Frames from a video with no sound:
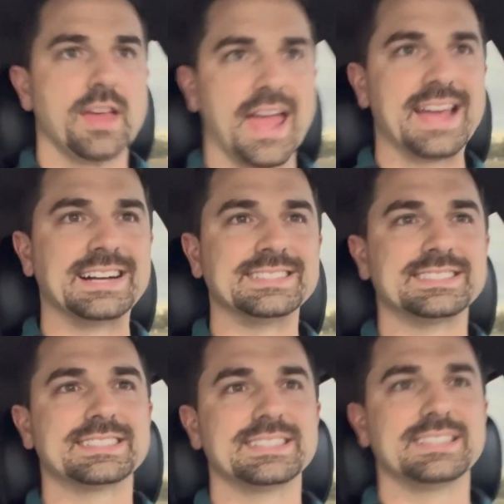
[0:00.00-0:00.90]

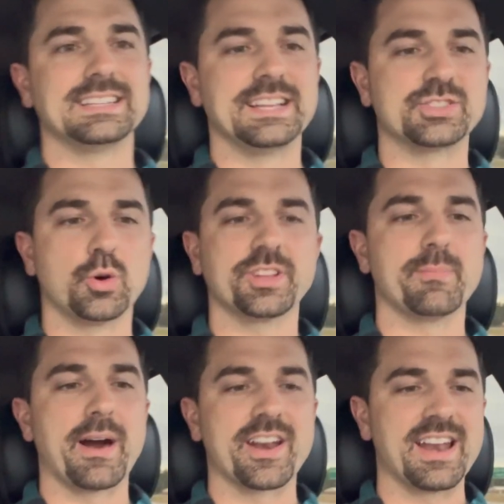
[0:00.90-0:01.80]
and it's only
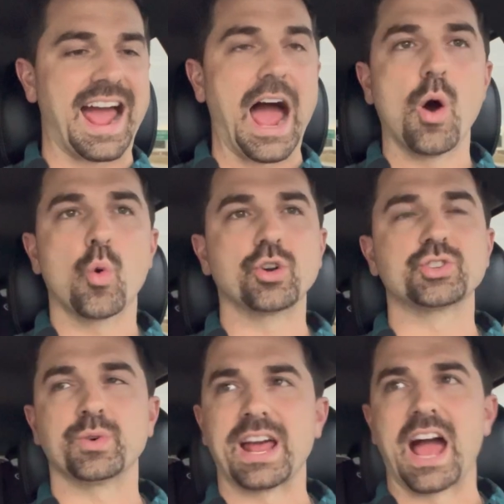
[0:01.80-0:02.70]
about an hour
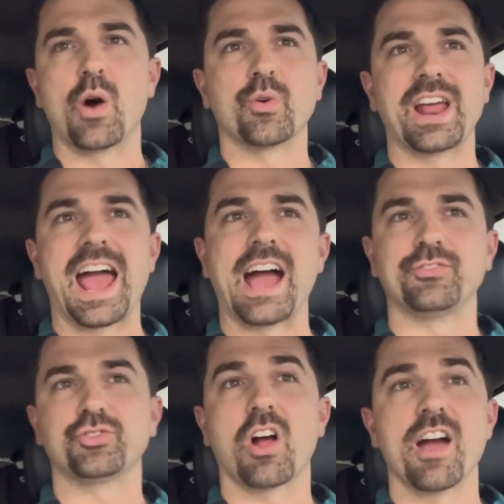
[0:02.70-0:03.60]
to an hour and a
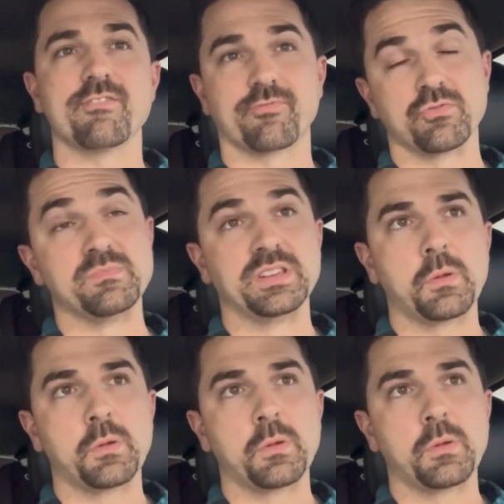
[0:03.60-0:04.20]
half drive from me.